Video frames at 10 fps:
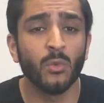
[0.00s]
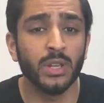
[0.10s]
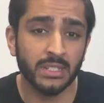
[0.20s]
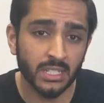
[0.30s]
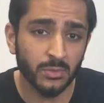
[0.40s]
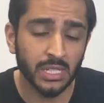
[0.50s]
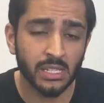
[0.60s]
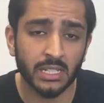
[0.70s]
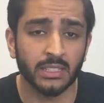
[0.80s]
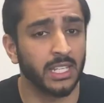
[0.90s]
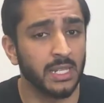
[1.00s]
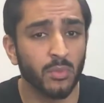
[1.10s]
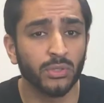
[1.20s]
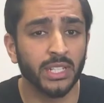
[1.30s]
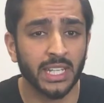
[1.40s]
We did really like the
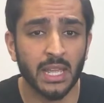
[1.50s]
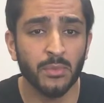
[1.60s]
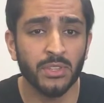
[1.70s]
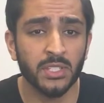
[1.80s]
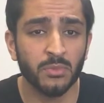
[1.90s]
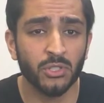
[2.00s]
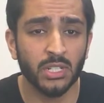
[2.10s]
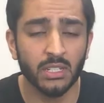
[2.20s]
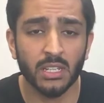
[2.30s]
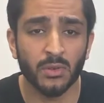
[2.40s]
keyboard that came with this machine.